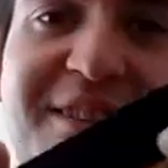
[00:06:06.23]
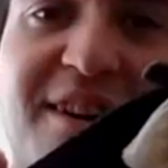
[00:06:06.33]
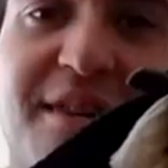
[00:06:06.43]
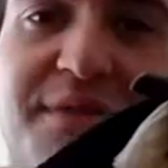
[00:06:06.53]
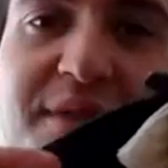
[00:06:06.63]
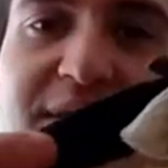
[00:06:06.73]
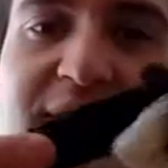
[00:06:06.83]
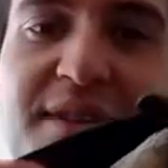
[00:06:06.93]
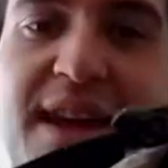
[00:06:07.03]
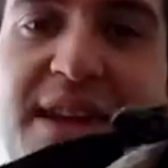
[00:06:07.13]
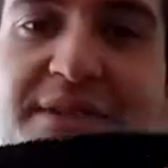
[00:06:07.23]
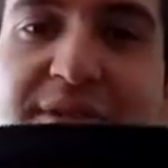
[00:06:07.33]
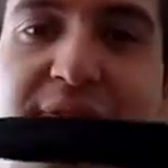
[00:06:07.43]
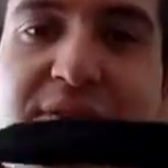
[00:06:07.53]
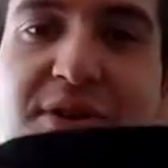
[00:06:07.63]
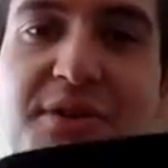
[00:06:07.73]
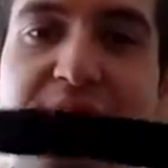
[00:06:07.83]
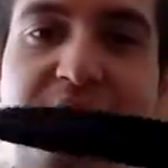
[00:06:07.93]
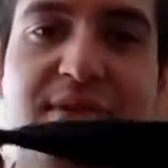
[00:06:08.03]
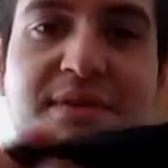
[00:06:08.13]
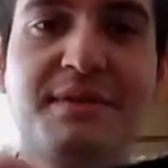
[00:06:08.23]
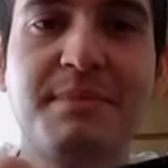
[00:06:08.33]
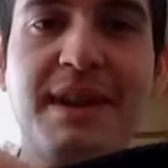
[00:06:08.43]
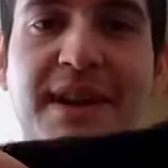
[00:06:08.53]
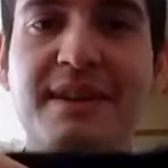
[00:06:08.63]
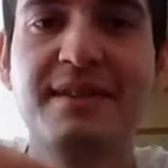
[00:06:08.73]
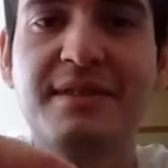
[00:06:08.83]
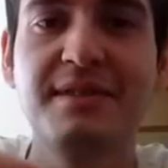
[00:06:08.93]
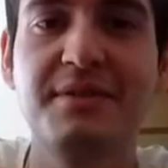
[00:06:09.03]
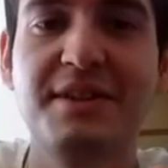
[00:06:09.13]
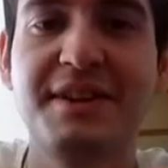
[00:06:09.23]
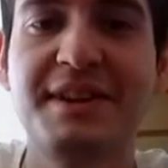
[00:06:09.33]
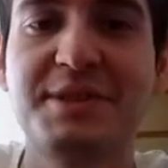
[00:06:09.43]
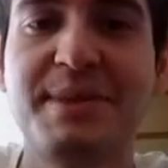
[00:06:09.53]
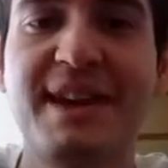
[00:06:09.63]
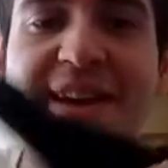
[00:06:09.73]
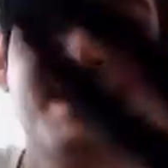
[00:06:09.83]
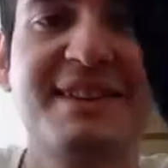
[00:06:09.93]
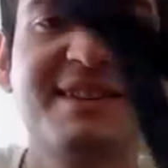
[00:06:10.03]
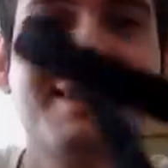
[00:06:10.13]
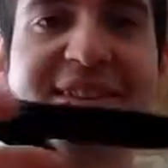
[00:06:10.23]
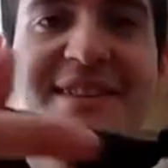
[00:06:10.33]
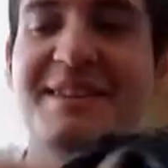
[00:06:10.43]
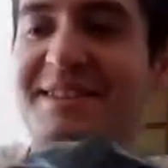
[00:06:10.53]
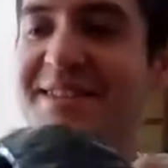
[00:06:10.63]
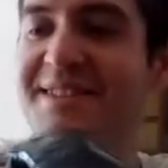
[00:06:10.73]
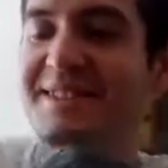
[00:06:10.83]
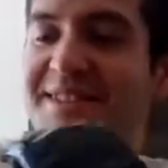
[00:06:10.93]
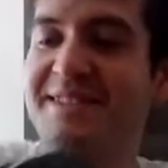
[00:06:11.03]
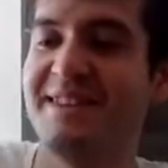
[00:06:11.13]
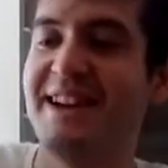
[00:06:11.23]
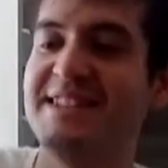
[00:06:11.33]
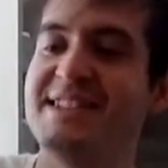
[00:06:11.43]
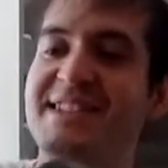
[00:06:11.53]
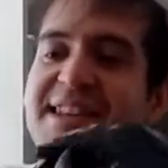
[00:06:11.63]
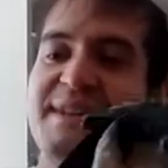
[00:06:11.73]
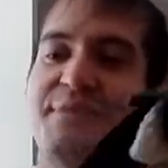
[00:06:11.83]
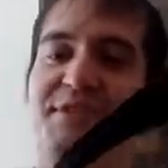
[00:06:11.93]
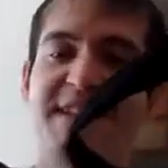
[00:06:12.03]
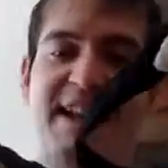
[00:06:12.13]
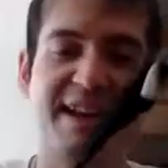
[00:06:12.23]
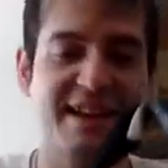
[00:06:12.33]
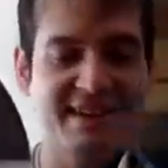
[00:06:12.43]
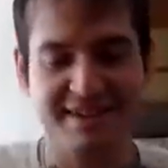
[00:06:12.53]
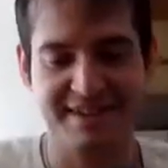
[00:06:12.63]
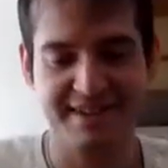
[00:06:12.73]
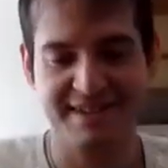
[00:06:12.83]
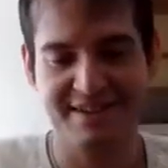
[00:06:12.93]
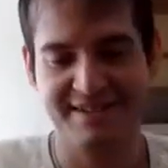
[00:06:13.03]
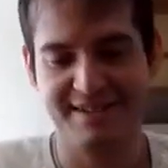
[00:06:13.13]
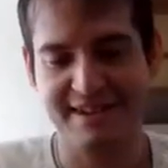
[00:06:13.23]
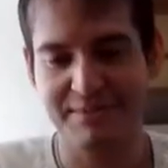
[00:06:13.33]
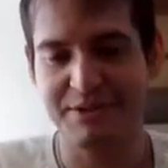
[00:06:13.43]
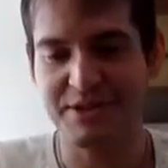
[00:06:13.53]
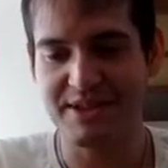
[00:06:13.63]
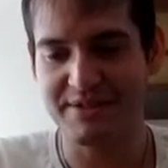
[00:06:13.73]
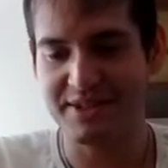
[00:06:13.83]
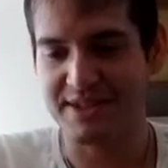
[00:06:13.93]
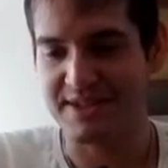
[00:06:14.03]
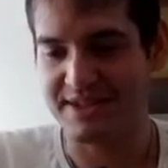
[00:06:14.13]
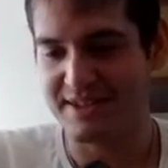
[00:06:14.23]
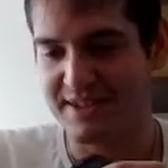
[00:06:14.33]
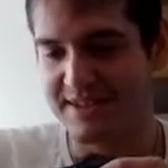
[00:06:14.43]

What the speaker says: off a handle of a tote bag, a little luggage bag. I just needed it for the day, and I've been using it ever since.